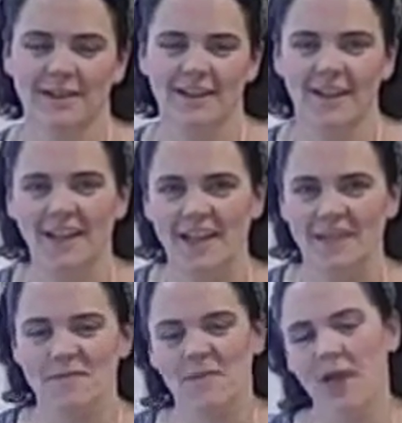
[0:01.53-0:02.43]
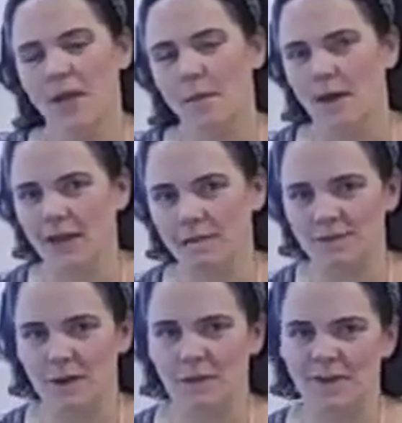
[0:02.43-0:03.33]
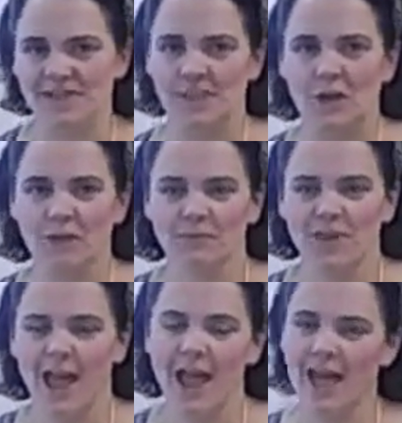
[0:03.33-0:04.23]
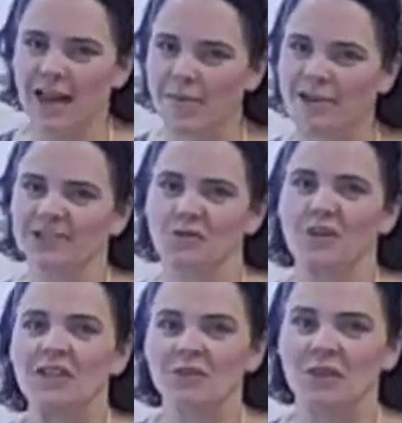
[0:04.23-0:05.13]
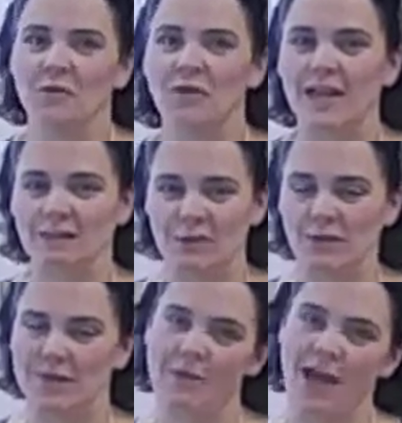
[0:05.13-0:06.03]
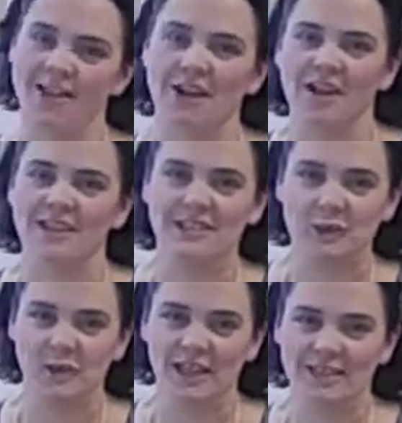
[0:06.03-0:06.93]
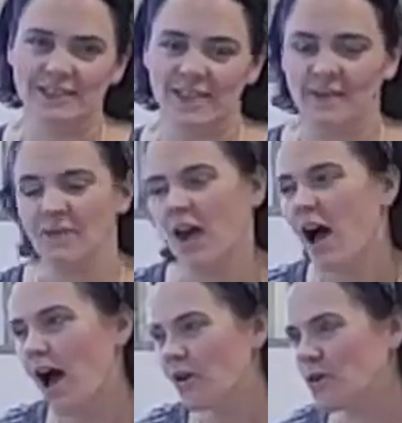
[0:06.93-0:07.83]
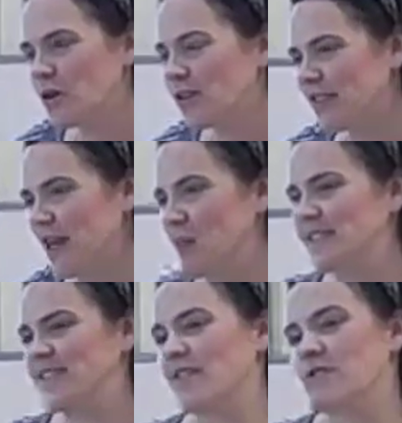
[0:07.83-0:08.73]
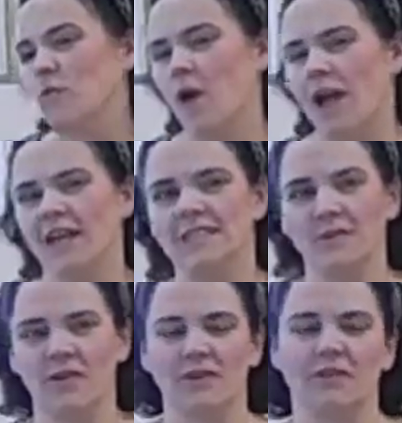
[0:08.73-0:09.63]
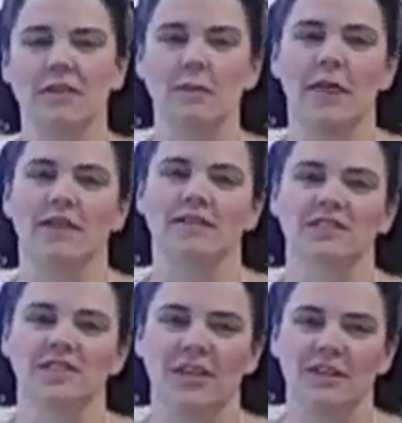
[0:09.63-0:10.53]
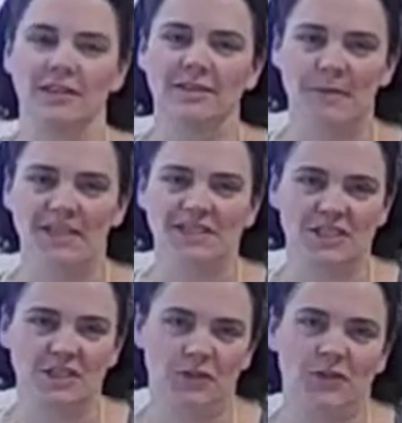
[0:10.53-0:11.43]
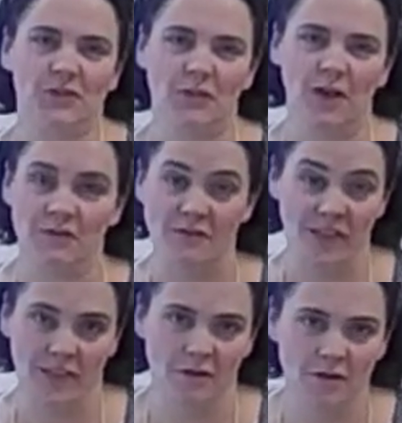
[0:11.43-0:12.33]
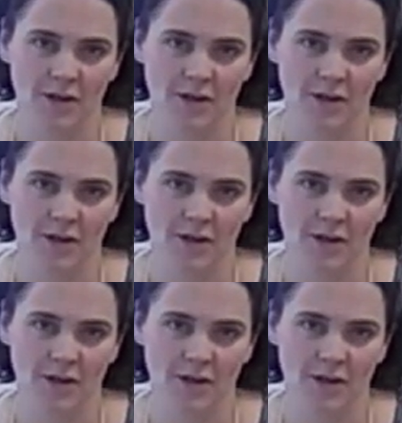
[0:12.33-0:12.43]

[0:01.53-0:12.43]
Hi, my name is Mary Biesinger, and I bet you're wondering what I'm doing back talking to you again today. I've wondered that myself. Why do I feel compelled to share this message through a video